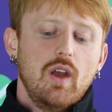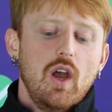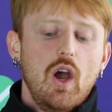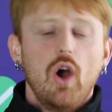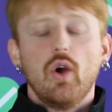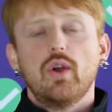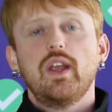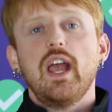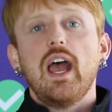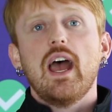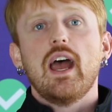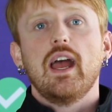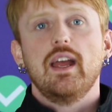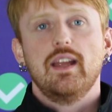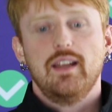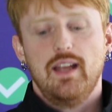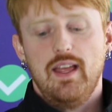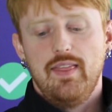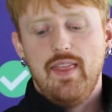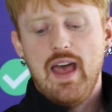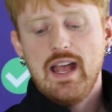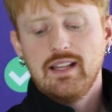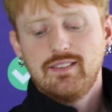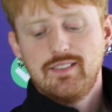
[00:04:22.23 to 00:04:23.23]
Okay,
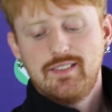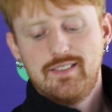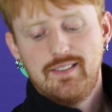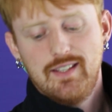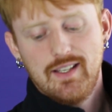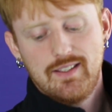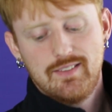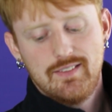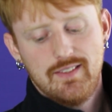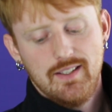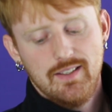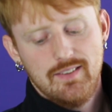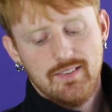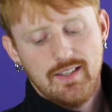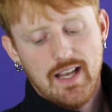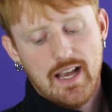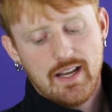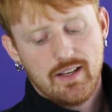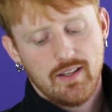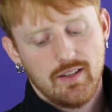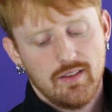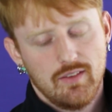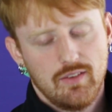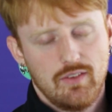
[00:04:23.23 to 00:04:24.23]
and that's 60
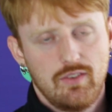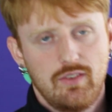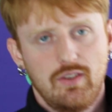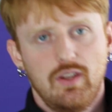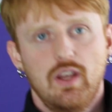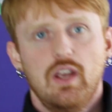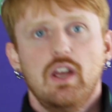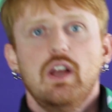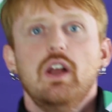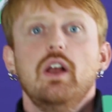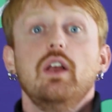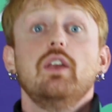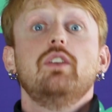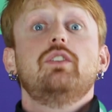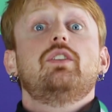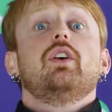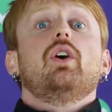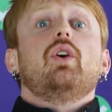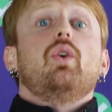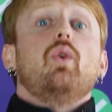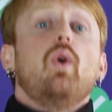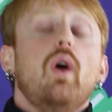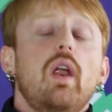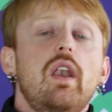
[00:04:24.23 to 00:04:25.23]
seconds.
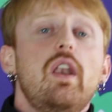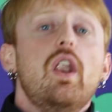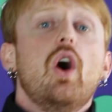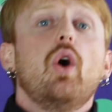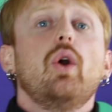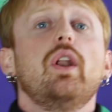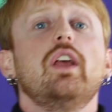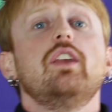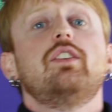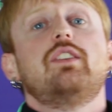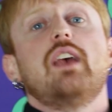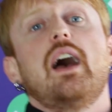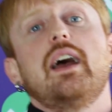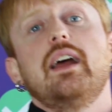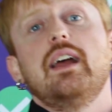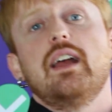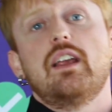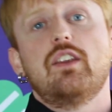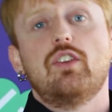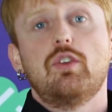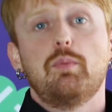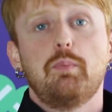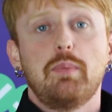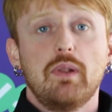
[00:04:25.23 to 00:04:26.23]
So notice I
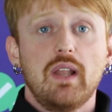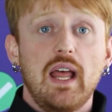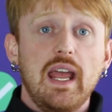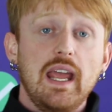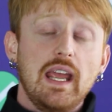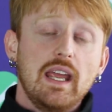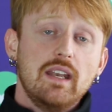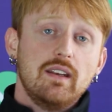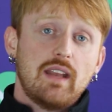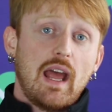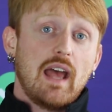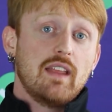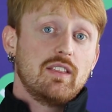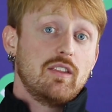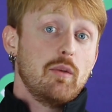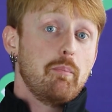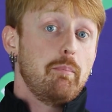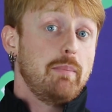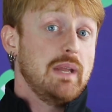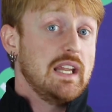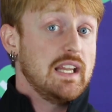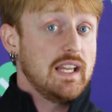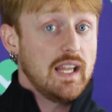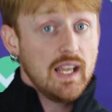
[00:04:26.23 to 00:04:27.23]
explained at the
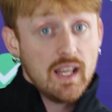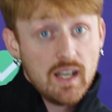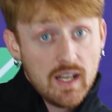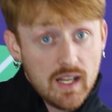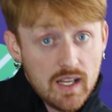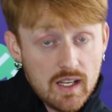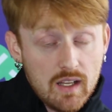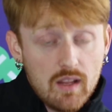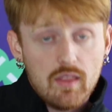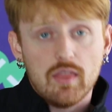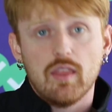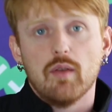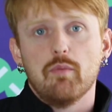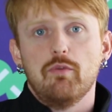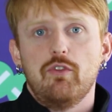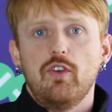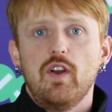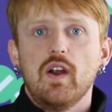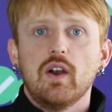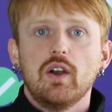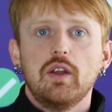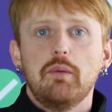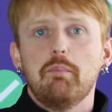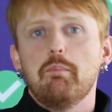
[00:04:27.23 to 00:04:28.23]
beginning the
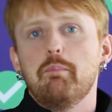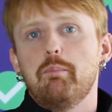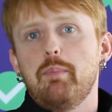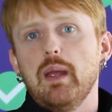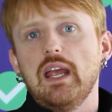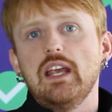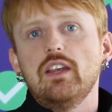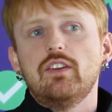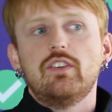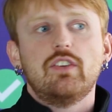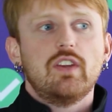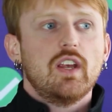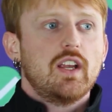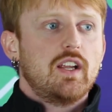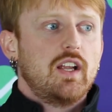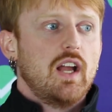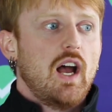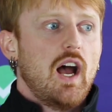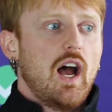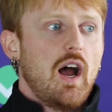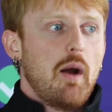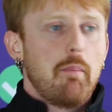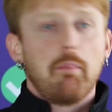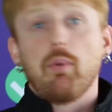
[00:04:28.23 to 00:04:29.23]
very basic
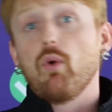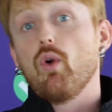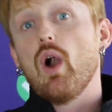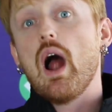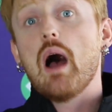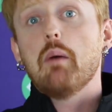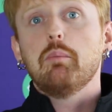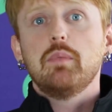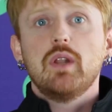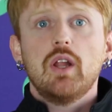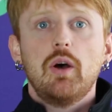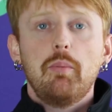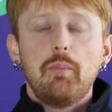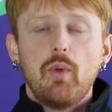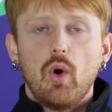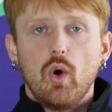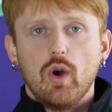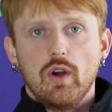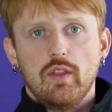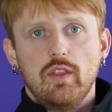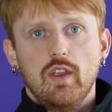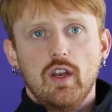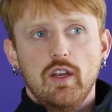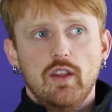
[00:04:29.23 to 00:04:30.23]
problem,
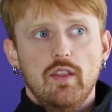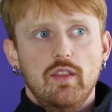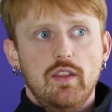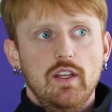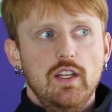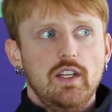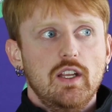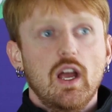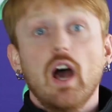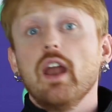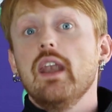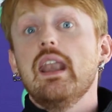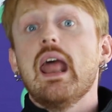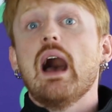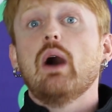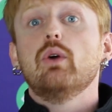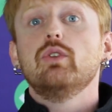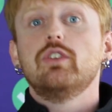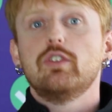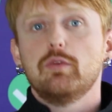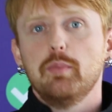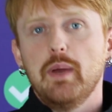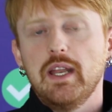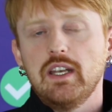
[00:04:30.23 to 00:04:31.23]
or the
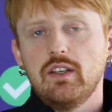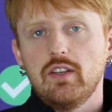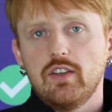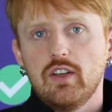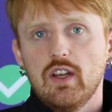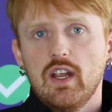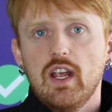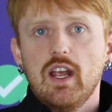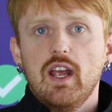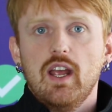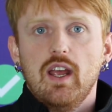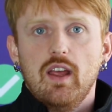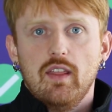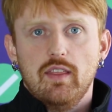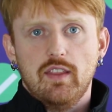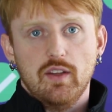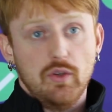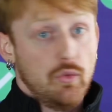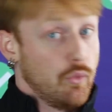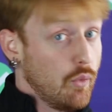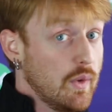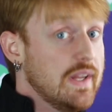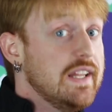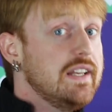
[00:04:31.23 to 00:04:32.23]
announcement,
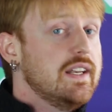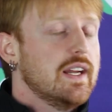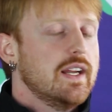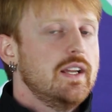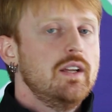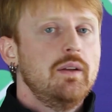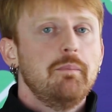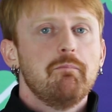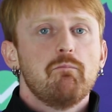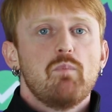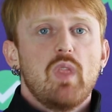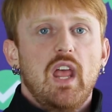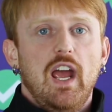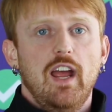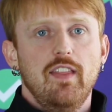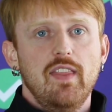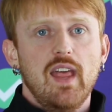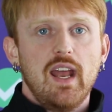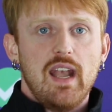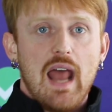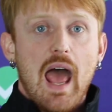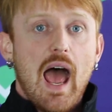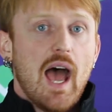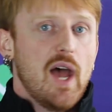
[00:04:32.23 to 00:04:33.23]
the reading. And
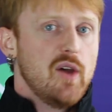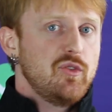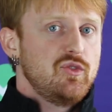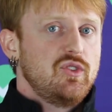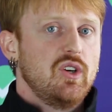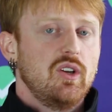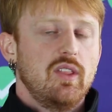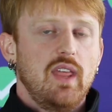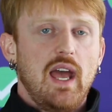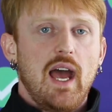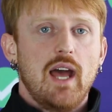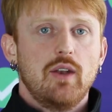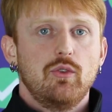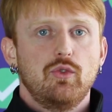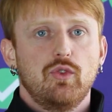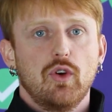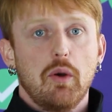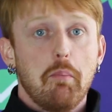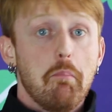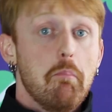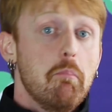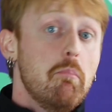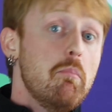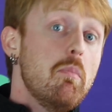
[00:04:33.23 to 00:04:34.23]
then after that,
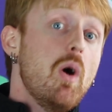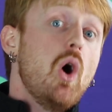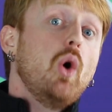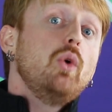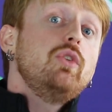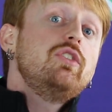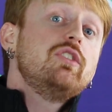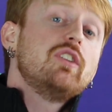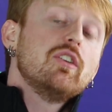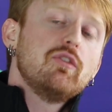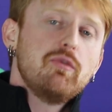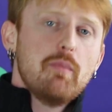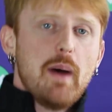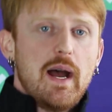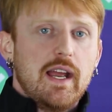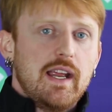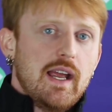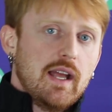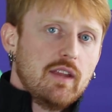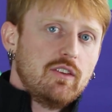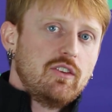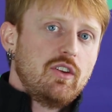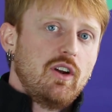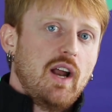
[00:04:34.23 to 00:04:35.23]
for most of my
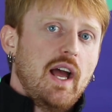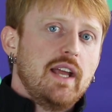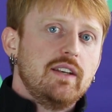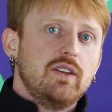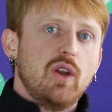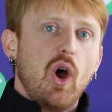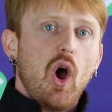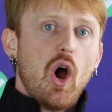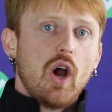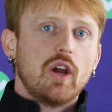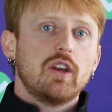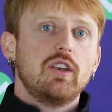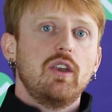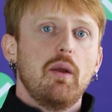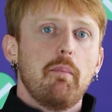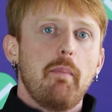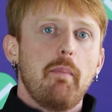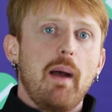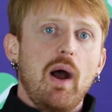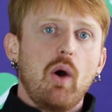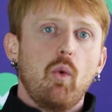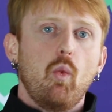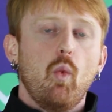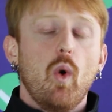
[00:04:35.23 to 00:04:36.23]
answer, I talked
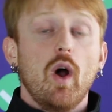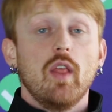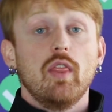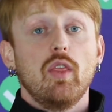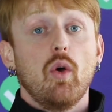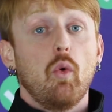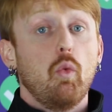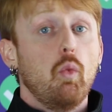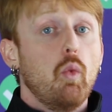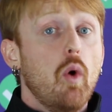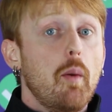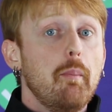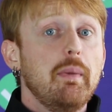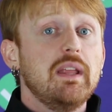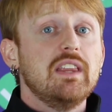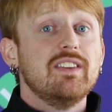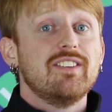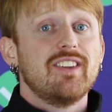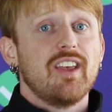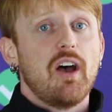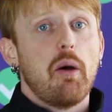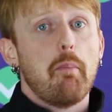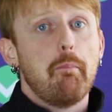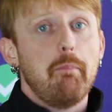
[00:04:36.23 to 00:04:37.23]
about what the
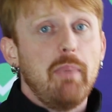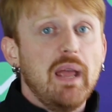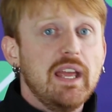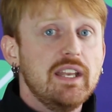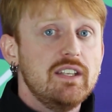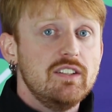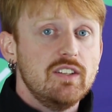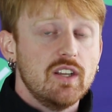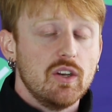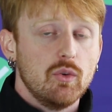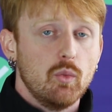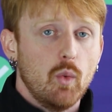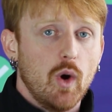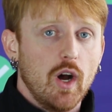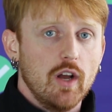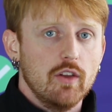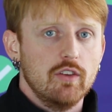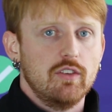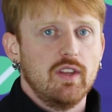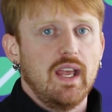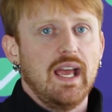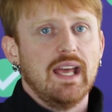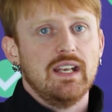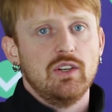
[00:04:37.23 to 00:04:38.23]
woman's opinion
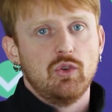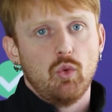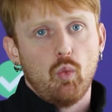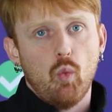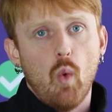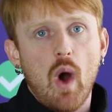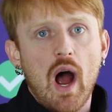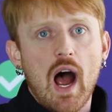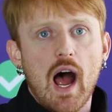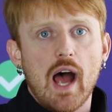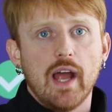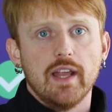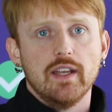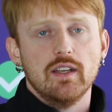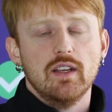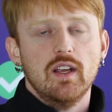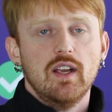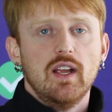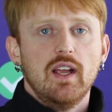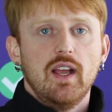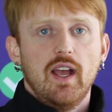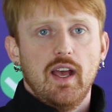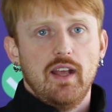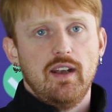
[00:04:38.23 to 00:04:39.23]
was and why.
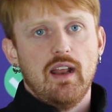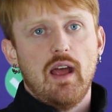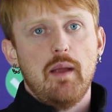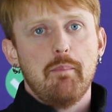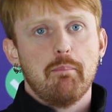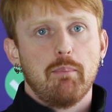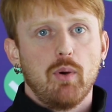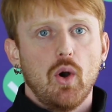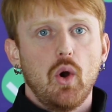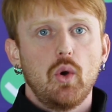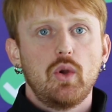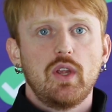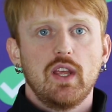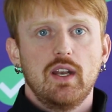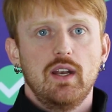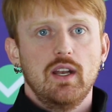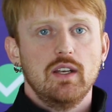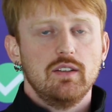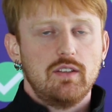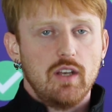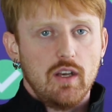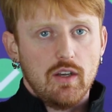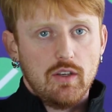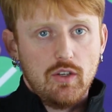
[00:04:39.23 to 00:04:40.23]
And I broke it
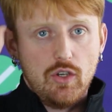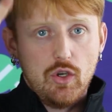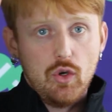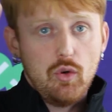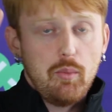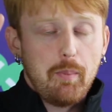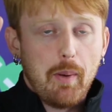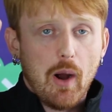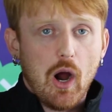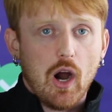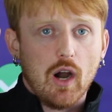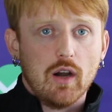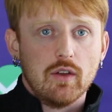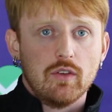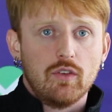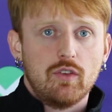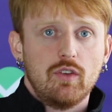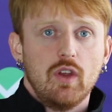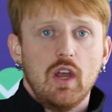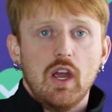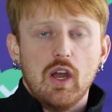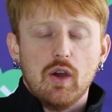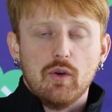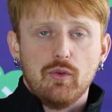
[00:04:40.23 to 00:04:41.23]
into 2
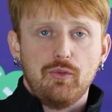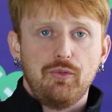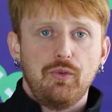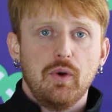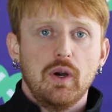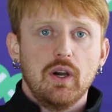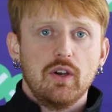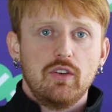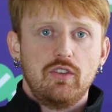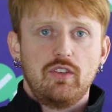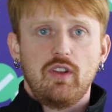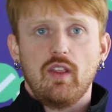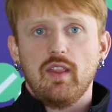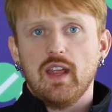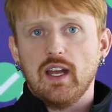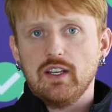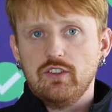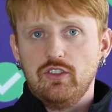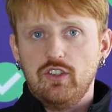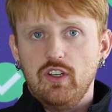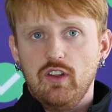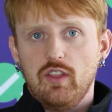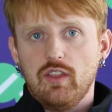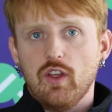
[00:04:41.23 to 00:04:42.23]
parts. First, that
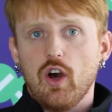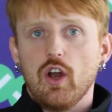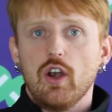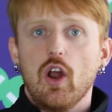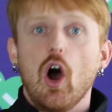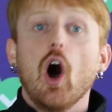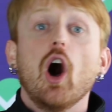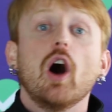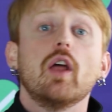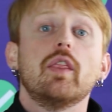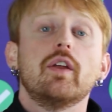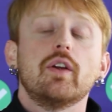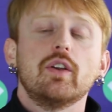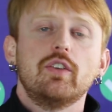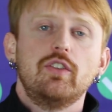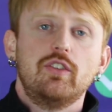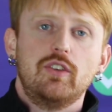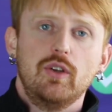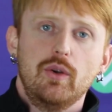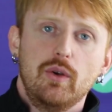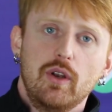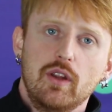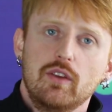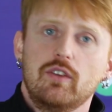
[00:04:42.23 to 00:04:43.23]
she thought other
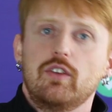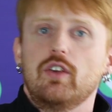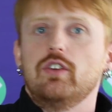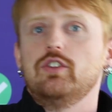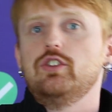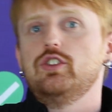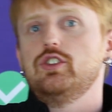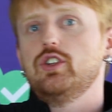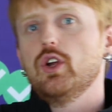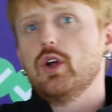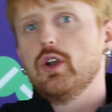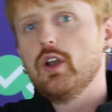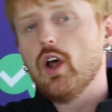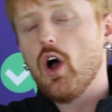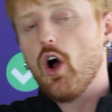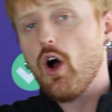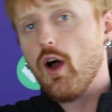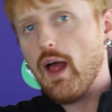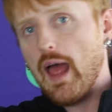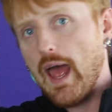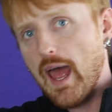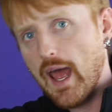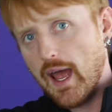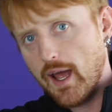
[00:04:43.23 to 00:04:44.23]
students should
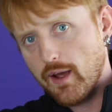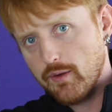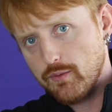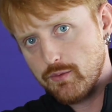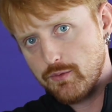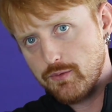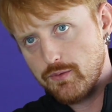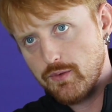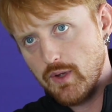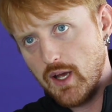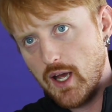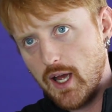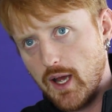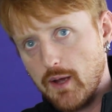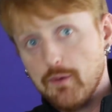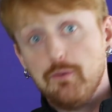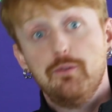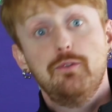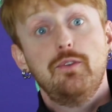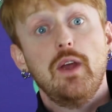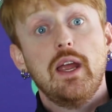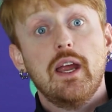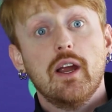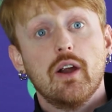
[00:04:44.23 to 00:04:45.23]
have a
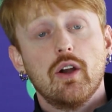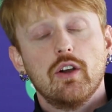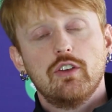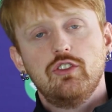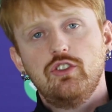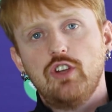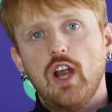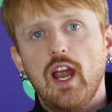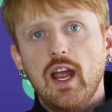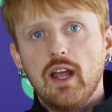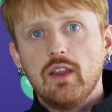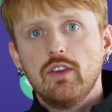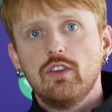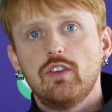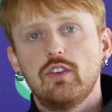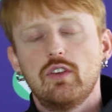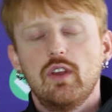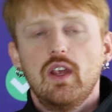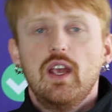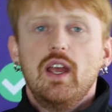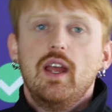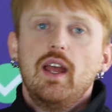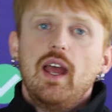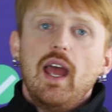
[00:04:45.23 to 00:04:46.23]
fair chance,
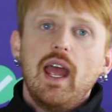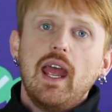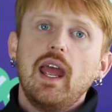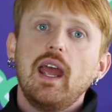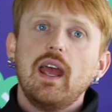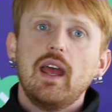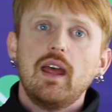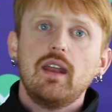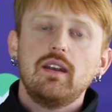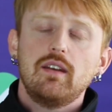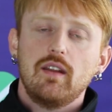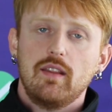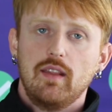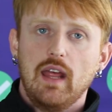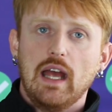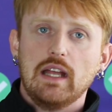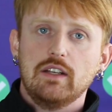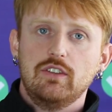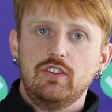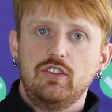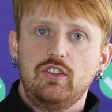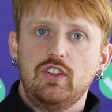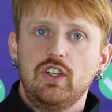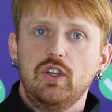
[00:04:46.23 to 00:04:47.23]
and
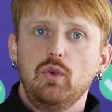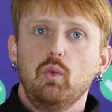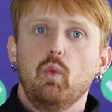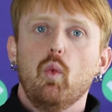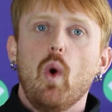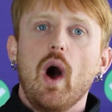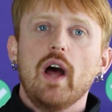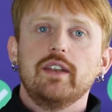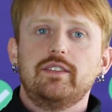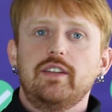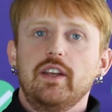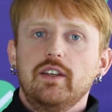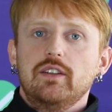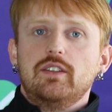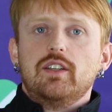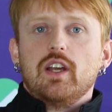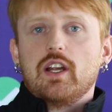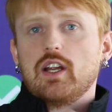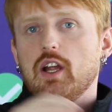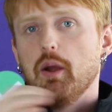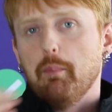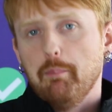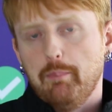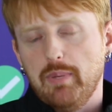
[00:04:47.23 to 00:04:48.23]
that she wanted to
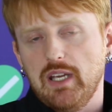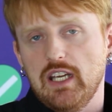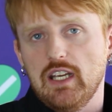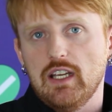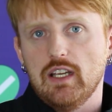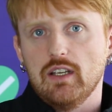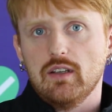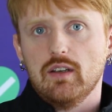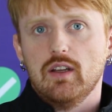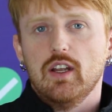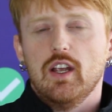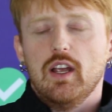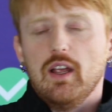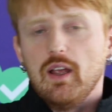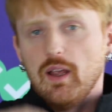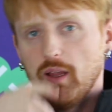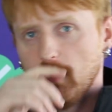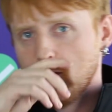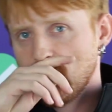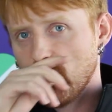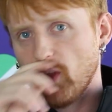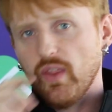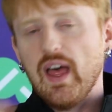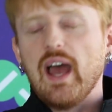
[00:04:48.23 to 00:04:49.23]
compete.
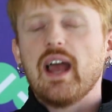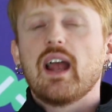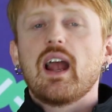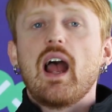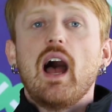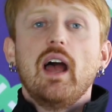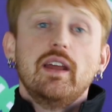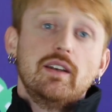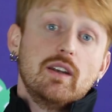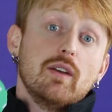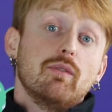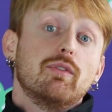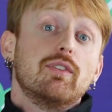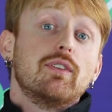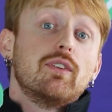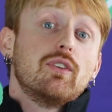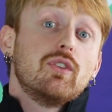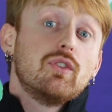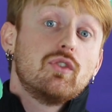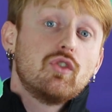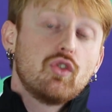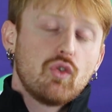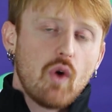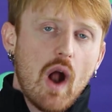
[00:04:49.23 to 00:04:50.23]
So that kind of
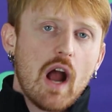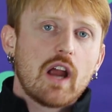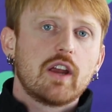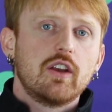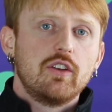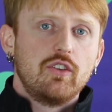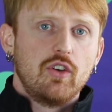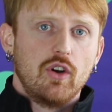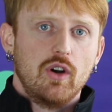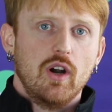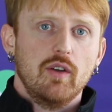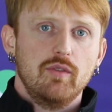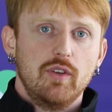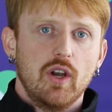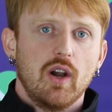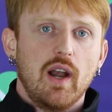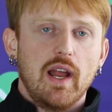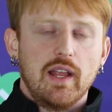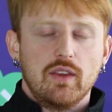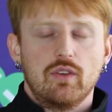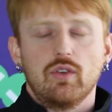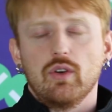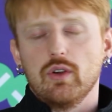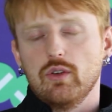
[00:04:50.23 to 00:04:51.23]
structure of your
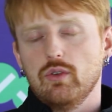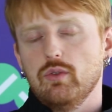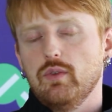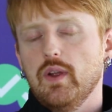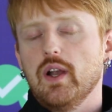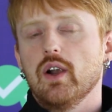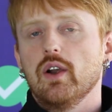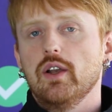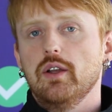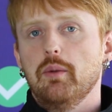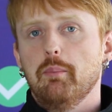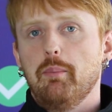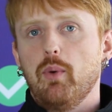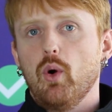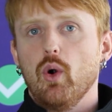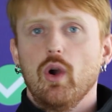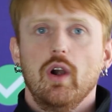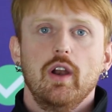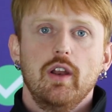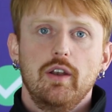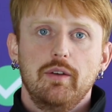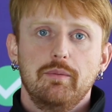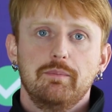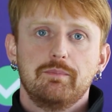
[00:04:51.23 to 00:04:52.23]
answer is very
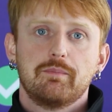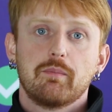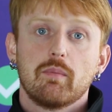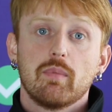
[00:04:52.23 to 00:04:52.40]
important.